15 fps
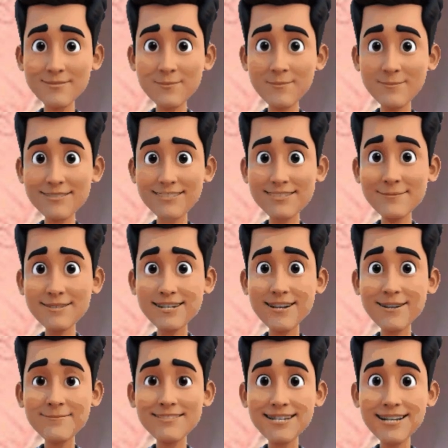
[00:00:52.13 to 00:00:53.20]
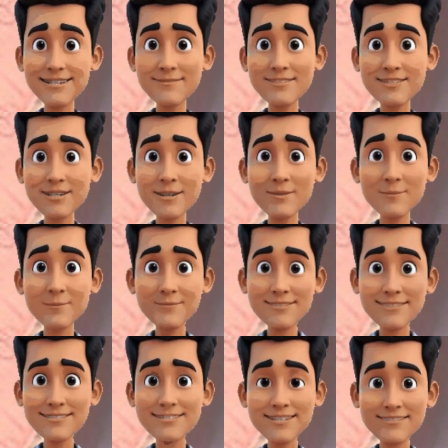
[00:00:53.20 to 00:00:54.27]
Due to its position, any
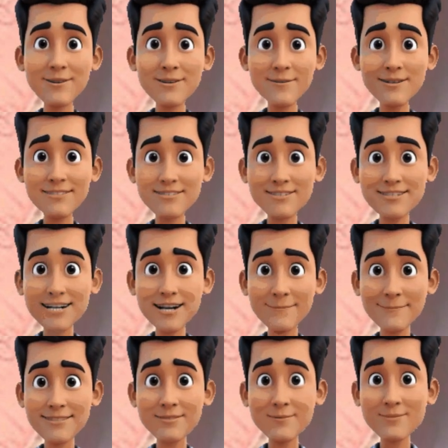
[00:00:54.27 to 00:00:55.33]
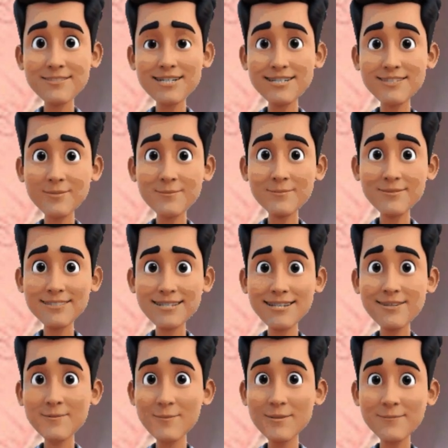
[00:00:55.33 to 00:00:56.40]
inflammation in the prostate can lead to urinary
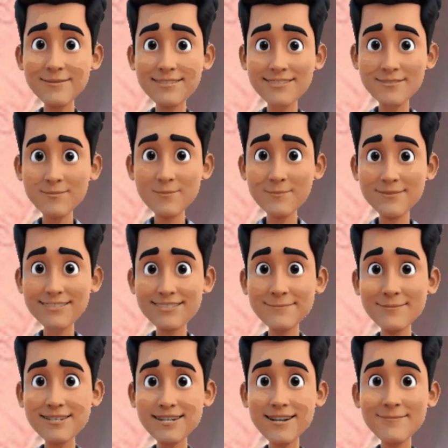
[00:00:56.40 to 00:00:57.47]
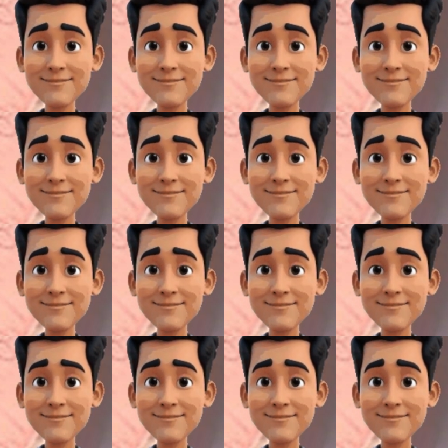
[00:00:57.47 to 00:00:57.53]
and sexual symptoms.